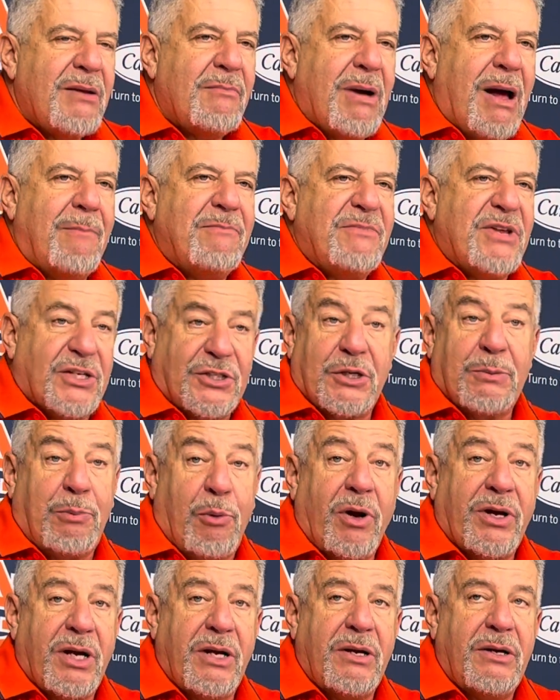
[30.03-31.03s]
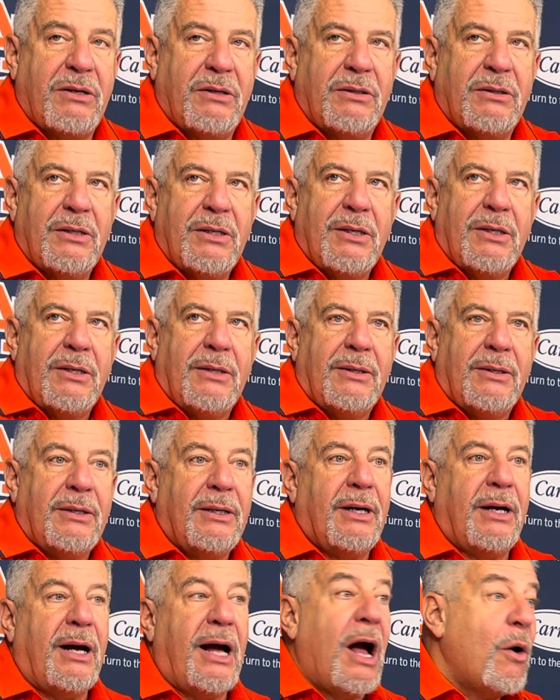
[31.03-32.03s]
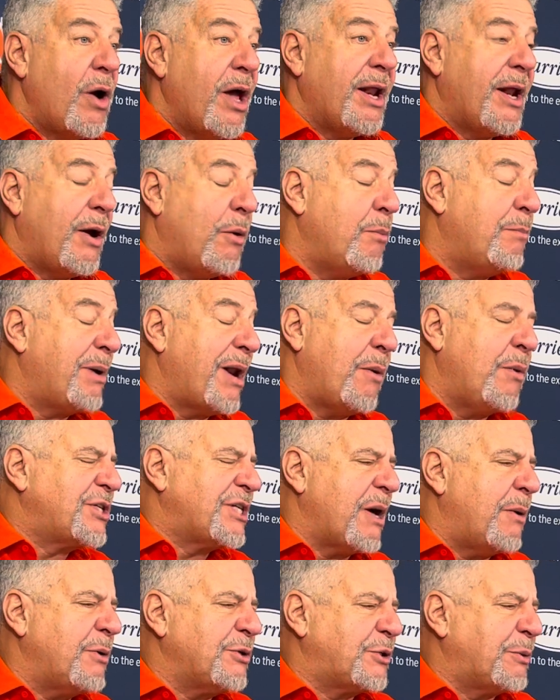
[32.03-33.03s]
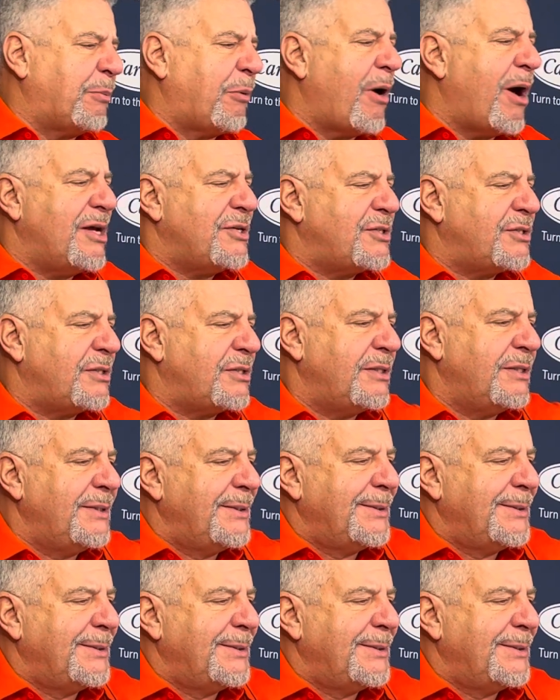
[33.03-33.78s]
I'm disappointed, but I wish I was surprised.